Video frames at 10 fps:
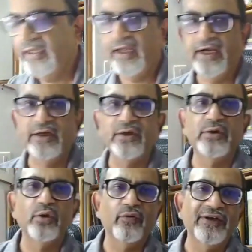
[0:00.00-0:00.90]
Andrew
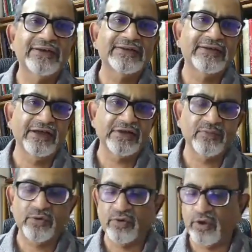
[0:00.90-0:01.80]
Novick's
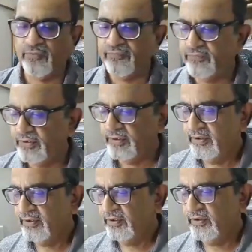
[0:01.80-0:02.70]
textbook of
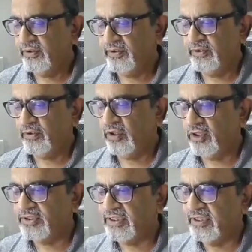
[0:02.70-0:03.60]

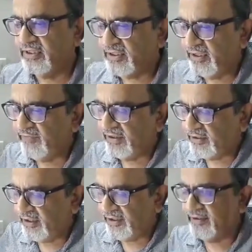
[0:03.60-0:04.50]
urology in Cleveland
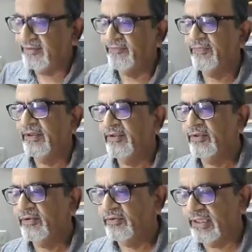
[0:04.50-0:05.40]
Clinic.
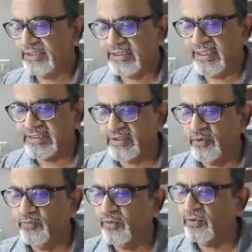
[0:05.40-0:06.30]
So that's a
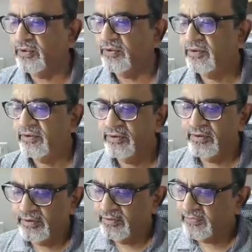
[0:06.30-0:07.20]
good book.
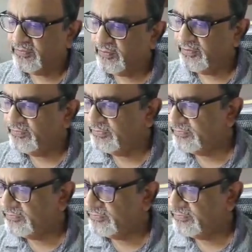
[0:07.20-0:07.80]
So